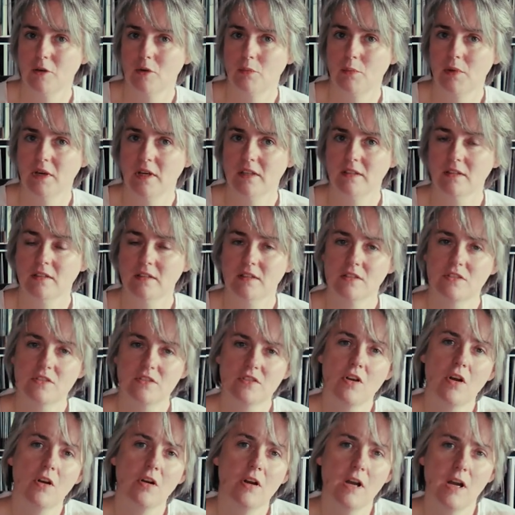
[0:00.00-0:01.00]
But the
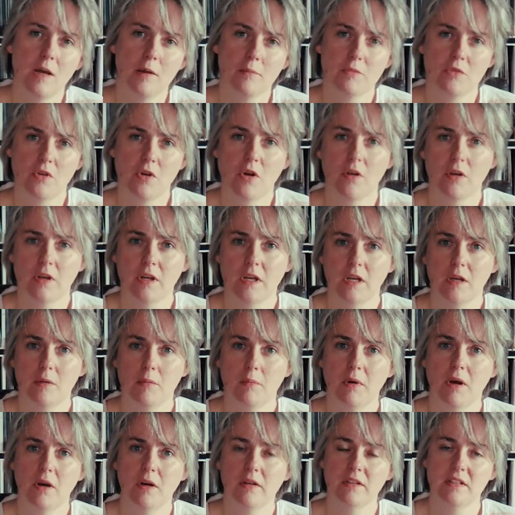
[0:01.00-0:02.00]
song I'm talking
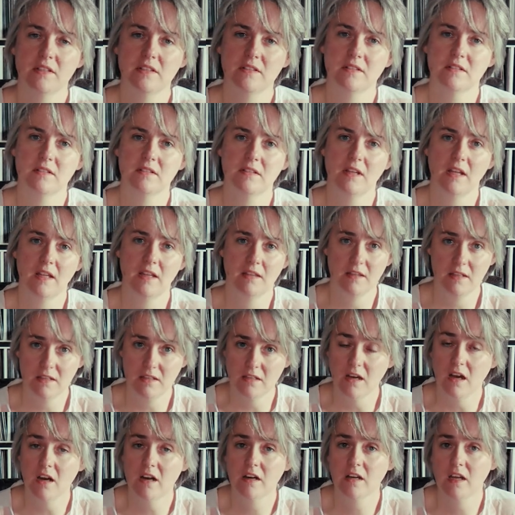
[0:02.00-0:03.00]
about is The
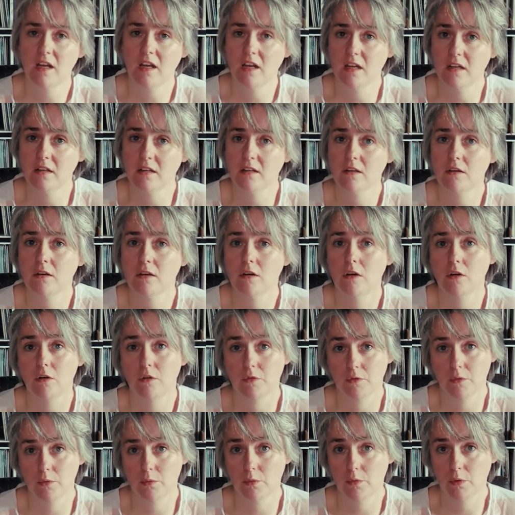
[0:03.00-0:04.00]
Dark End of
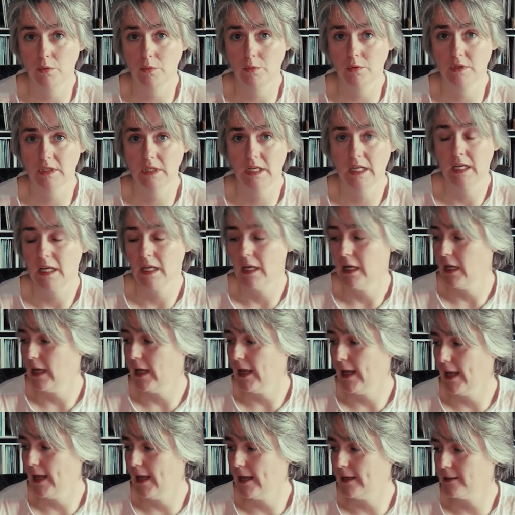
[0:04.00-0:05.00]
the Street.
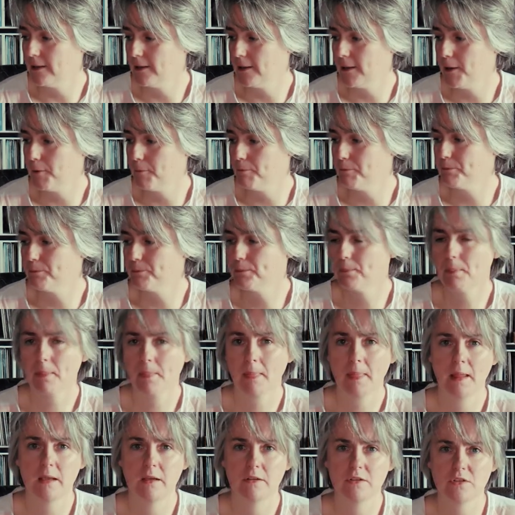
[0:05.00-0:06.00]
And
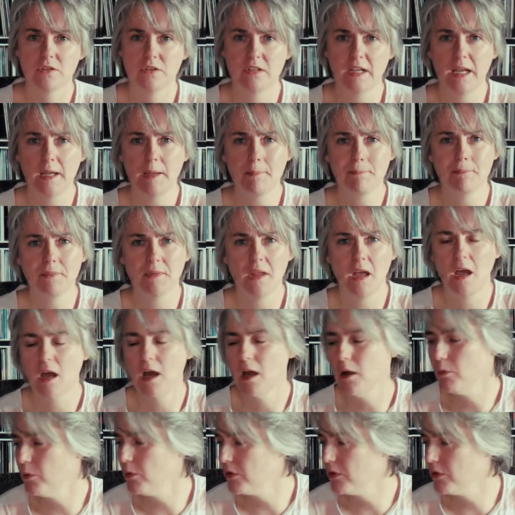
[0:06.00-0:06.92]
today I